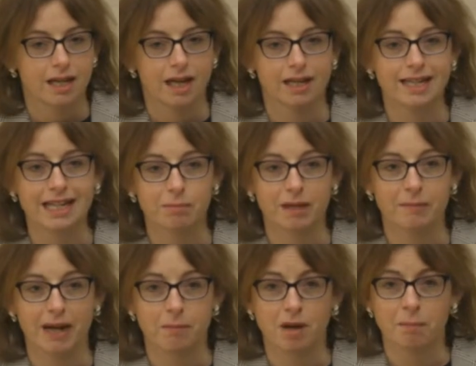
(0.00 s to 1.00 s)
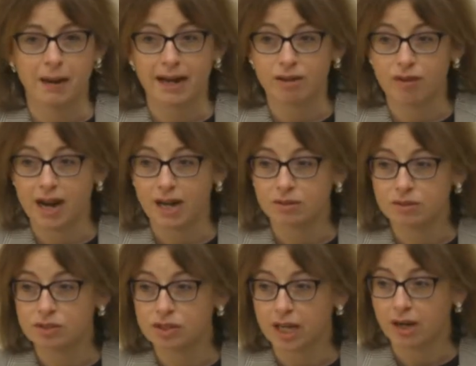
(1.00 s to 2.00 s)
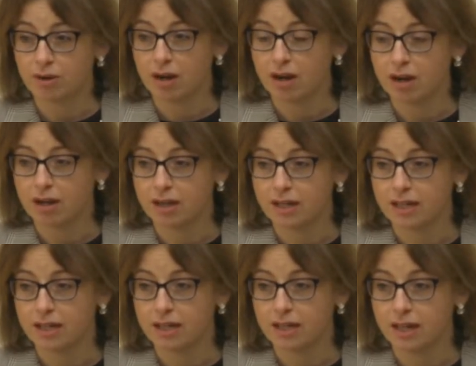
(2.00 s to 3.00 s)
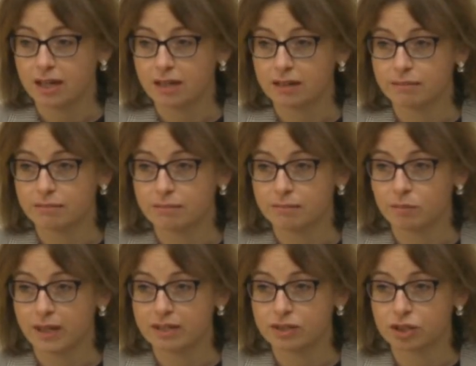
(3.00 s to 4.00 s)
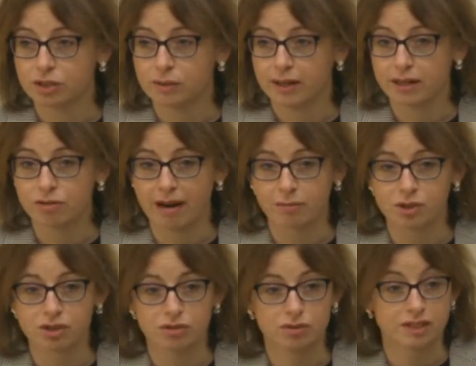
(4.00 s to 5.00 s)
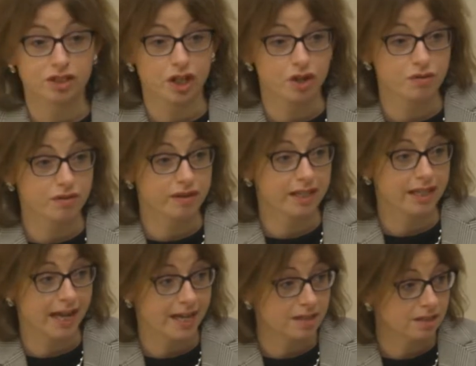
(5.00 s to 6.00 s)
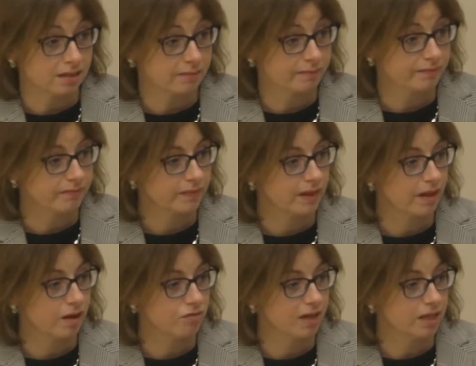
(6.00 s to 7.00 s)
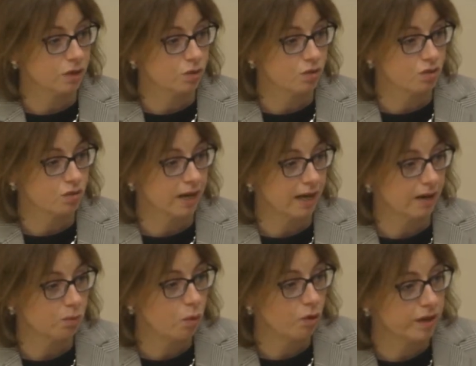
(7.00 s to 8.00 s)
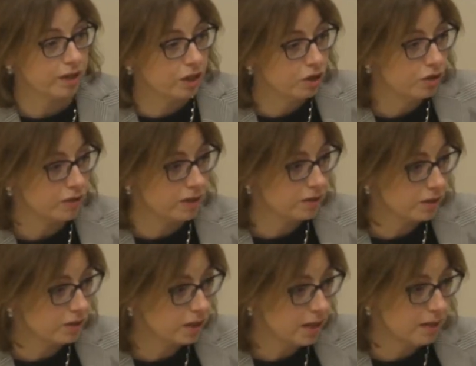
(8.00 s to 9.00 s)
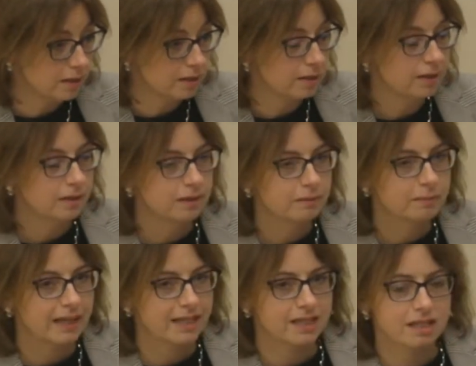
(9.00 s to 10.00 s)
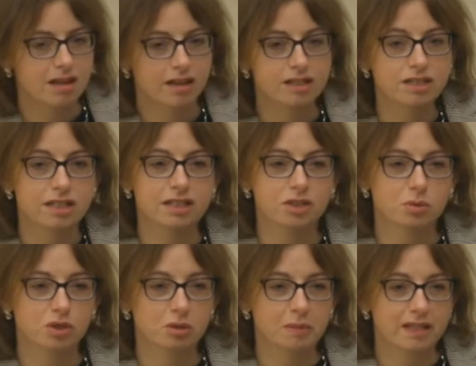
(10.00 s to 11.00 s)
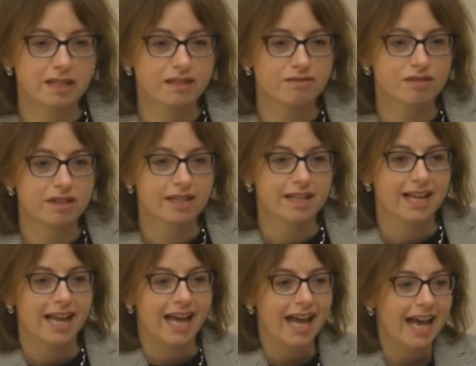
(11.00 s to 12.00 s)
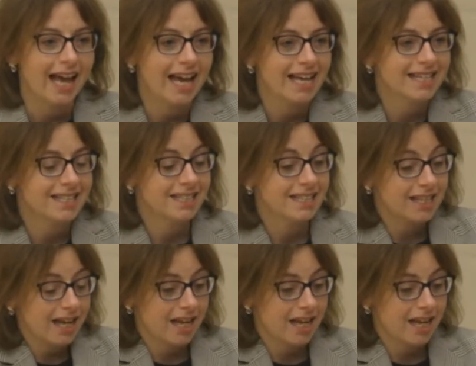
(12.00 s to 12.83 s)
A little bit about my background. So I went to a grammar school in Dover in Kent. I read law at Warwick University back in the 90s, would you believe? And